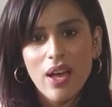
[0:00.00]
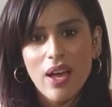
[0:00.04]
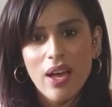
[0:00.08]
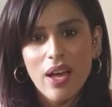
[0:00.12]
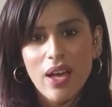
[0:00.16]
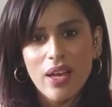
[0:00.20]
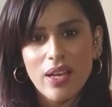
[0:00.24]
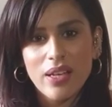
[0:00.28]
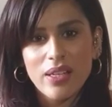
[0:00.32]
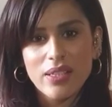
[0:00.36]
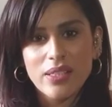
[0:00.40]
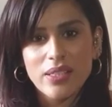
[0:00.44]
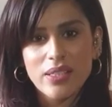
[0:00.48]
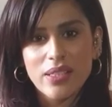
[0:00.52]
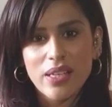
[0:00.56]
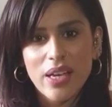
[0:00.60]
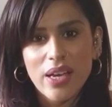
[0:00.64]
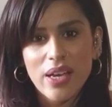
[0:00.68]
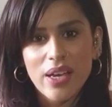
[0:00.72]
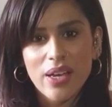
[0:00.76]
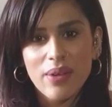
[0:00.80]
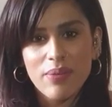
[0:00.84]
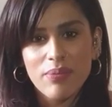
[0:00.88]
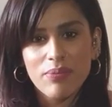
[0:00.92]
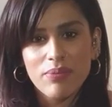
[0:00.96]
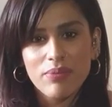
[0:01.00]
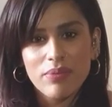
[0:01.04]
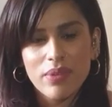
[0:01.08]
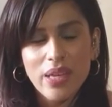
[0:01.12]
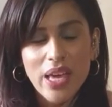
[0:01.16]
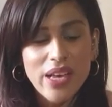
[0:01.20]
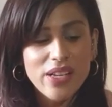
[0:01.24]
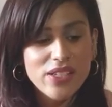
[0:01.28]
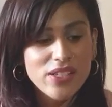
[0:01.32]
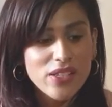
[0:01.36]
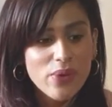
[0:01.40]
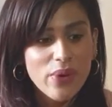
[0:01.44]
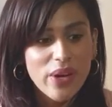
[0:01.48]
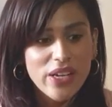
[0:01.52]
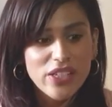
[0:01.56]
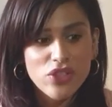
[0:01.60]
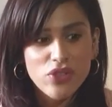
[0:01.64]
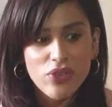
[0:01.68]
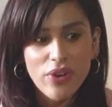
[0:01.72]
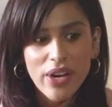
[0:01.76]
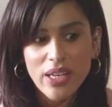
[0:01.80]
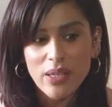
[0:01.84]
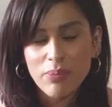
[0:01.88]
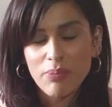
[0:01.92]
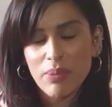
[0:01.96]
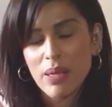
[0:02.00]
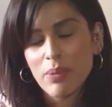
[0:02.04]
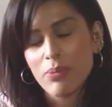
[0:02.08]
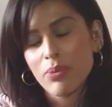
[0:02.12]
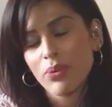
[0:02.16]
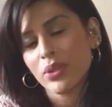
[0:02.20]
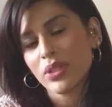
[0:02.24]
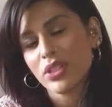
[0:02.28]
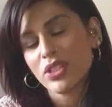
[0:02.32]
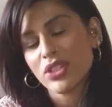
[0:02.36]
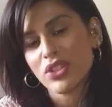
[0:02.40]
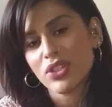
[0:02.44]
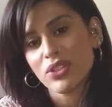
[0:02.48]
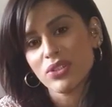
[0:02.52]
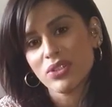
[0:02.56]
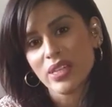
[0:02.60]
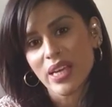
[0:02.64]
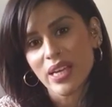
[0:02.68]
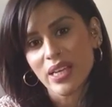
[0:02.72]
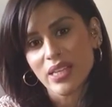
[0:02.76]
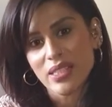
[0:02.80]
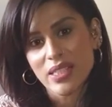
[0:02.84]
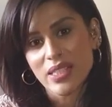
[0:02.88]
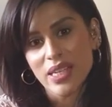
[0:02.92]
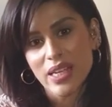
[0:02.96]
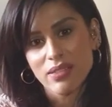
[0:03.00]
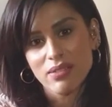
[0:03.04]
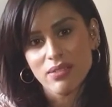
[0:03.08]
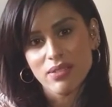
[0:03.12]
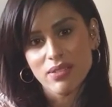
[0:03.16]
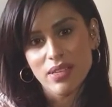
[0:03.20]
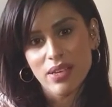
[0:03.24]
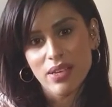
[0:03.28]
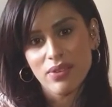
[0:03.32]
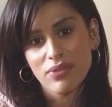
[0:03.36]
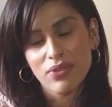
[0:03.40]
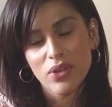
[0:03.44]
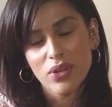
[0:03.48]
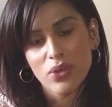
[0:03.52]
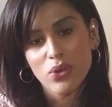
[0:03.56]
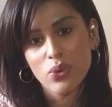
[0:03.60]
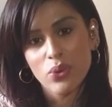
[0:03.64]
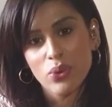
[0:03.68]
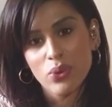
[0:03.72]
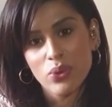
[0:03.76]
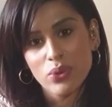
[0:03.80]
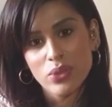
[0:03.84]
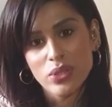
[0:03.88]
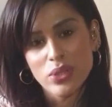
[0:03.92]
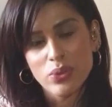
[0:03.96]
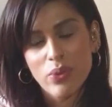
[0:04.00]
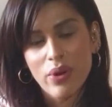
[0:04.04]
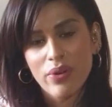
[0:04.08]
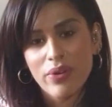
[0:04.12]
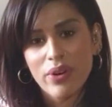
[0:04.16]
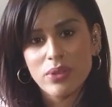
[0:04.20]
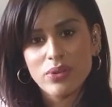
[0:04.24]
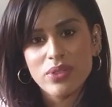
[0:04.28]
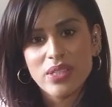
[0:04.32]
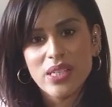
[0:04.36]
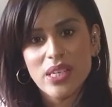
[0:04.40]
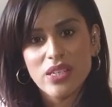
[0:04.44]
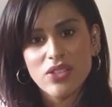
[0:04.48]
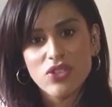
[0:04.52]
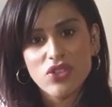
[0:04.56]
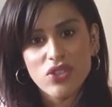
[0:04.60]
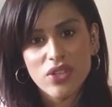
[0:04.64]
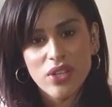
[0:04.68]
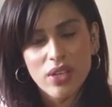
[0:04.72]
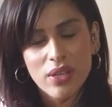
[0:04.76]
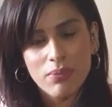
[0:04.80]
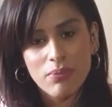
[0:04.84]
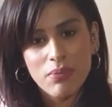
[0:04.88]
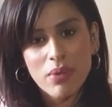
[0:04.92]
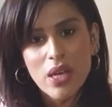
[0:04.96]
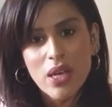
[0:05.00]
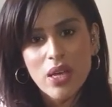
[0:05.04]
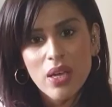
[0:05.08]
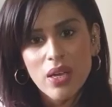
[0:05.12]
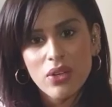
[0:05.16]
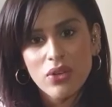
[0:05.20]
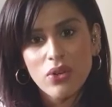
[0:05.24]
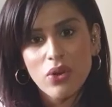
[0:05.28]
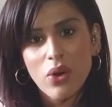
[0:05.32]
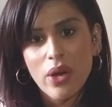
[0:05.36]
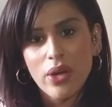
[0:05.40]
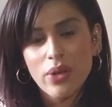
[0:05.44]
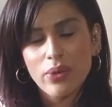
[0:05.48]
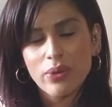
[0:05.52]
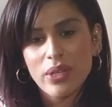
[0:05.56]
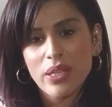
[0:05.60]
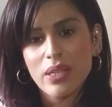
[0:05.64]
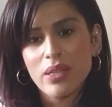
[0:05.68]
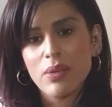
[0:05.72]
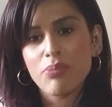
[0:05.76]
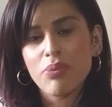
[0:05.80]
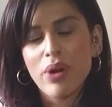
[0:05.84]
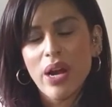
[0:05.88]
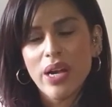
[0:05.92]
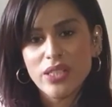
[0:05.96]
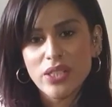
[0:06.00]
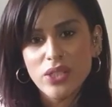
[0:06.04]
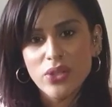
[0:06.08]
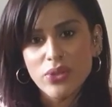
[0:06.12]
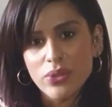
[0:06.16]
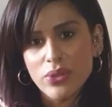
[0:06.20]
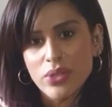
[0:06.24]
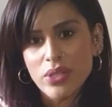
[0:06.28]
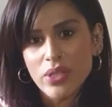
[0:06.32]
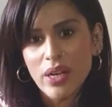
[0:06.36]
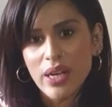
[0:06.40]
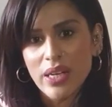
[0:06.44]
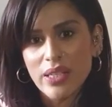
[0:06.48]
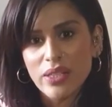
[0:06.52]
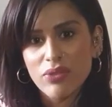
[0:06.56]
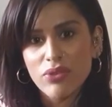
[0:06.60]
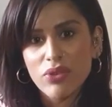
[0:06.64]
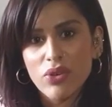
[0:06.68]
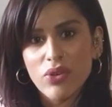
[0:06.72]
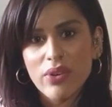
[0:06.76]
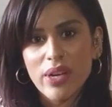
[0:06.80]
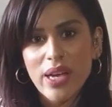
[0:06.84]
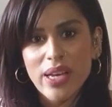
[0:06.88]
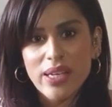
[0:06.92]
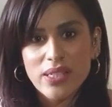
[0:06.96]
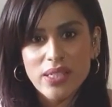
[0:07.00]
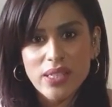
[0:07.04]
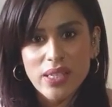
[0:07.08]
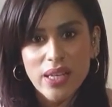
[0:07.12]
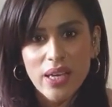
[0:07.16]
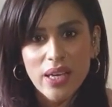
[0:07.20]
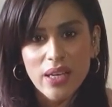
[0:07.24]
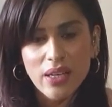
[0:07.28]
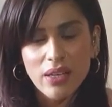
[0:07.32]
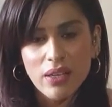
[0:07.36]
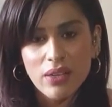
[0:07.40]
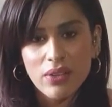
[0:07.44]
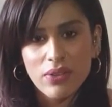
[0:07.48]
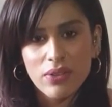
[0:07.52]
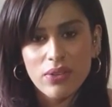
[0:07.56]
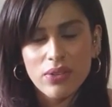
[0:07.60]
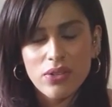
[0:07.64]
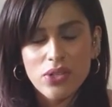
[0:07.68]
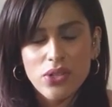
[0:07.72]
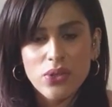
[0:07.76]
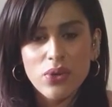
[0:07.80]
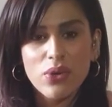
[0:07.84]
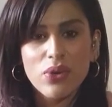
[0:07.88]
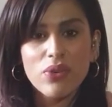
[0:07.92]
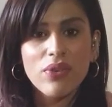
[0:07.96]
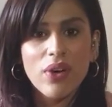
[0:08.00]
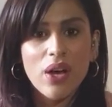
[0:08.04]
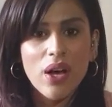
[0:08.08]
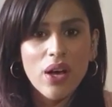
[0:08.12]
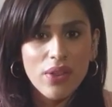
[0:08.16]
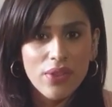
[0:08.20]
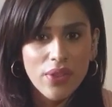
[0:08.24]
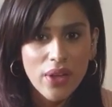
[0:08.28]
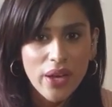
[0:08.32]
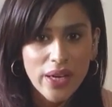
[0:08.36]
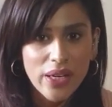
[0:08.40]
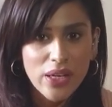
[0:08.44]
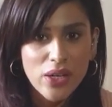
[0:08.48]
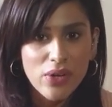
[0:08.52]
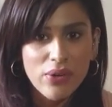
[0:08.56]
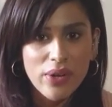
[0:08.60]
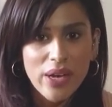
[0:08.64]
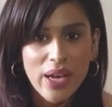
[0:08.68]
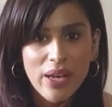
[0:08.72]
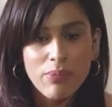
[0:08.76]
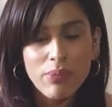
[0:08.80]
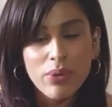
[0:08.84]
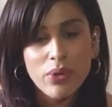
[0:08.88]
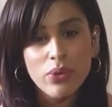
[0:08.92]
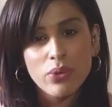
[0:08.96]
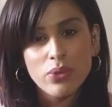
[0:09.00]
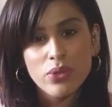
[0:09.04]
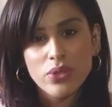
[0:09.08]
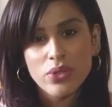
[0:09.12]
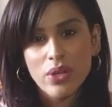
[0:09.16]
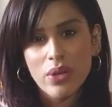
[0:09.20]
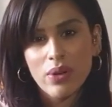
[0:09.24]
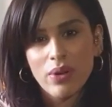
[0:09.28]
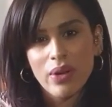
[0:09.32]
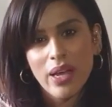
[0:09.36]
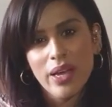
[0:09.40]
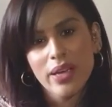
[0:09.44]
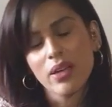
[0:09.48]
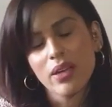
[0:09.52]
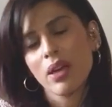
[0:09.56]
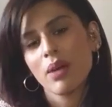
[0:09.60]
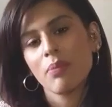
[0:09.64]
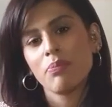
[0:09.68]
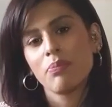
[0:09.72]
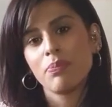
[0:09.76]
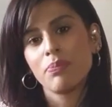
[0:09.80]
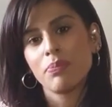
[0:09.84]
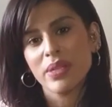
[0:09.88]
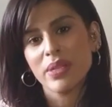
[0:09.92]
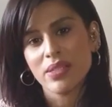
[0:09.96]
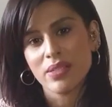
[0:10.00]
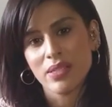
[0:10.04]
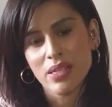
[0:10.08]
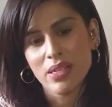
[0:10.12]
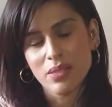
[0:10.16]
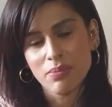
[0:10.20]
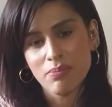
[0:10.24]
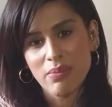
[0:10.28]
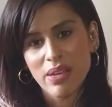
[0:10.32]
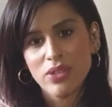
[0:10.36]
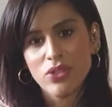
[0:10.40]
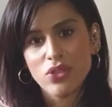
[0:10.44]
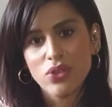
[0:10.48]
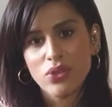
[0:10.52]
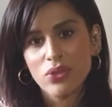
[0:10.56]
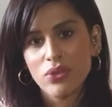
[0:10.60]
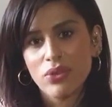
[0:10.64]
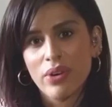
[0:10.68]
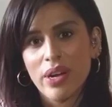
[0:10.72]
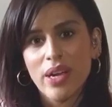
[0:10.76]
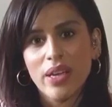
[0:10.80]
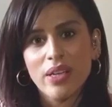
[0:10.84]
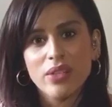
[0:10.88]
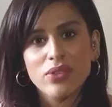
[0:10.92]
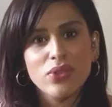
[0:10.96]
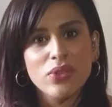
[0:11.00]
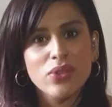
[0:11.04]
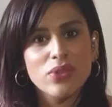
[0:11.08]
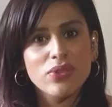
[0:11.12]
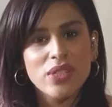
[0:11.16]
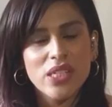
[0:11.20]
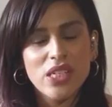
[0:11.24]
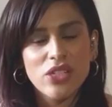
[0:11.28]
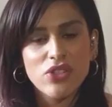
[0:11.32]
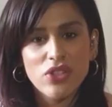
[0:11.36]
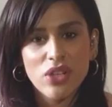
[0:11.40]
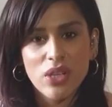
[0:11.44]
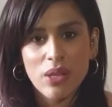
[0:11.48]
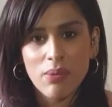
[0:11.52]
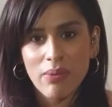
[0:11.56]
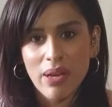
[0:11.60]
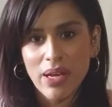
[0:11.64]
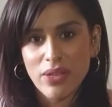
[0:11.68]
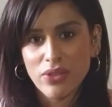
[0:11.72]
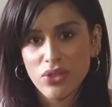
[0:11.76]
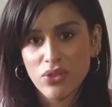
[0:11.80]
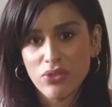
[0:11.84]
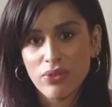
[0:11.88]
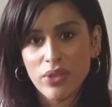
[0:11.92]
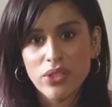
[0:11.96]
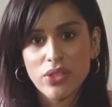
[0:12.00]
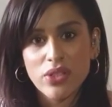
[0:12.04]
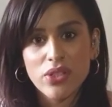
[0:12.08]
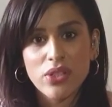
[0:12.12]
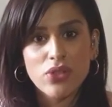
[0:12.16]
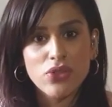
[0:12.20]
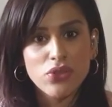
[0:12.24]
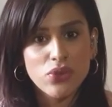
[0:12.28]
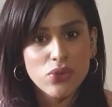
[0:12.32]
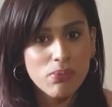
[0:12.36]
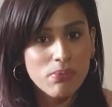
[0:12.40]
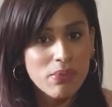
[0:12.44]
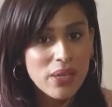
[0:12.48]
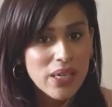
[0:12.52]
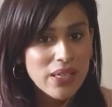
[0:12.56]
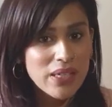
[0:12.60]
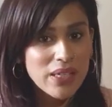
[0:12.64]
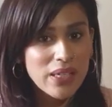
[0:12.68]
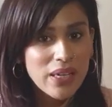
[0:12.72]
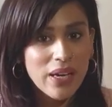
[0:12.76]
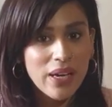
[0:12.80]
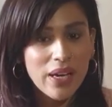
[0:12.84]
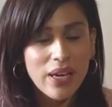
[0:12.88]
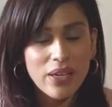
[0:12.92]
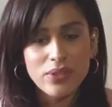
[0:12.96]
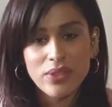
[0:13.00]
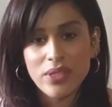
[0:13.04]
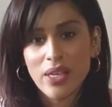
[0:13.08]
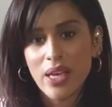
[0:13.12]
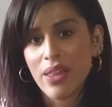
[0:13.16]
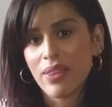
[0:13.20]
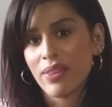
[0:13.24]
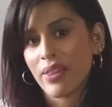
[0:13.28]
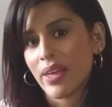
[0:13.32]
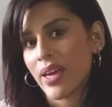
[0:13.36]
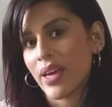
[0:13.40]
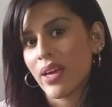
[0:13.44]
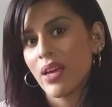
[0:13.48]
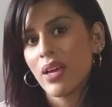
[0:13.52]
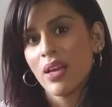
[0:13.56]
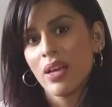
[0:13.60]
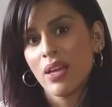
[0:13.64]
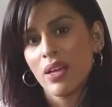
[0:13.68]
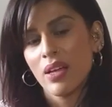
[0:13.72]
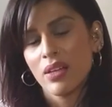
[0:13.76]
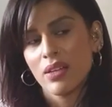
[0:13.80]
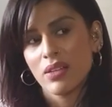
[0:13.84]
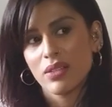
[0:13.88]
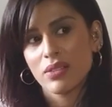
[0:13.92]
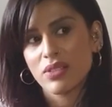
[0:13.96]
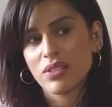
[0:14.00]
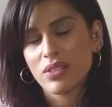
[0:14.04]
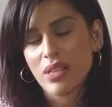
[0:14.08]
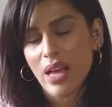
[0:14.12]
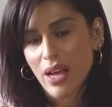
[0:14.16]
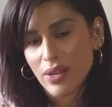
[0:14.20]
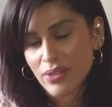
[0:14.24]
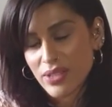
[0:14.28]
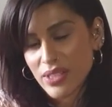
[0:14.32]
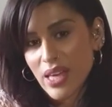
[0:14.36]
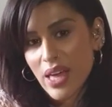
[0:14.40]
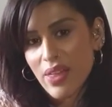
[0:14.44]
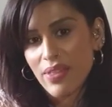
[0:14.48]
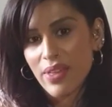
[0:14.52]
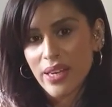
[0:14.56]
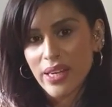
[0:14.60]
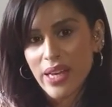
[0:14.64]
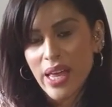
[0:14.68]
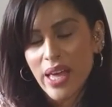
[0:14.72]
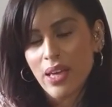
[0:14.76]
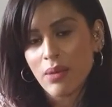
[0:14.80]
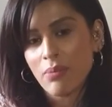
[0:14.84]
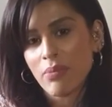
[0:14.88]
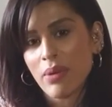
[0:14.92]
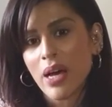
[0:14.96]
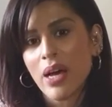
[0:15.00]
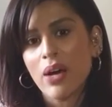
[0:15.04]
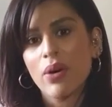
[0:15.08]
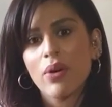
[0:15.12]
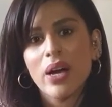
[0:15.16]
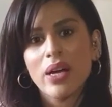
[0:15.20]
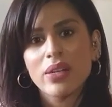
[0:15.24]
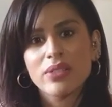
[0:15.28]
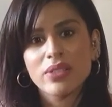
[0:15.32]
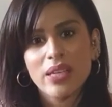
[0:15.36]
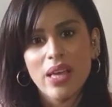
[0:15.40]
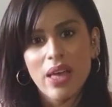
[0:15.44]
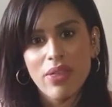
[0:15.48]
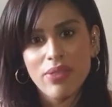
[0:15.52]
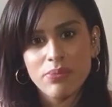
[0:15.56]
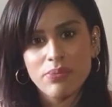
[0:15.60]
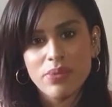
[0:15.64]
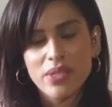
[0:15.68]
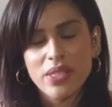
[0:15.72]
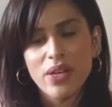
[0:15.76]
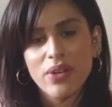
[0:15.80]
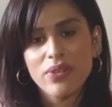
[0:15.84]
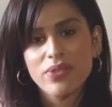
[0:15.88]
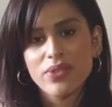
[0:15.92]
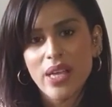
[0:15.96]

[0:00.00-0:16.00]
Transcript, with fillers: And yeah, so I train people on a 2-day intensive course where I'll teach them not only the practical side of creating the sort of art that I create, but also like a business mentoring, sort of teaching them how to run social media, how to get their name out, how to get themselves